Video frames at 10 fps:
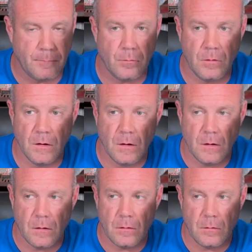and you're
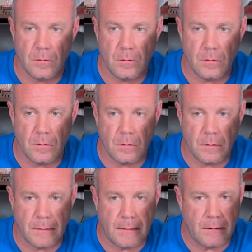just really getting
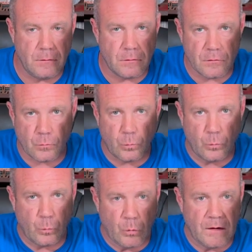your ass kicked one
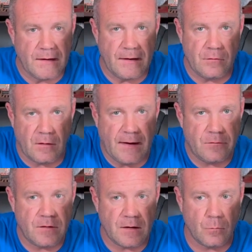day, just go in
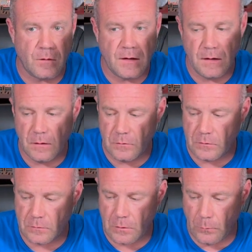and do your
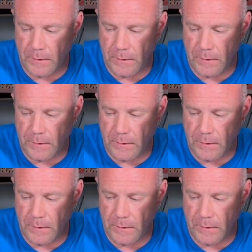jumps,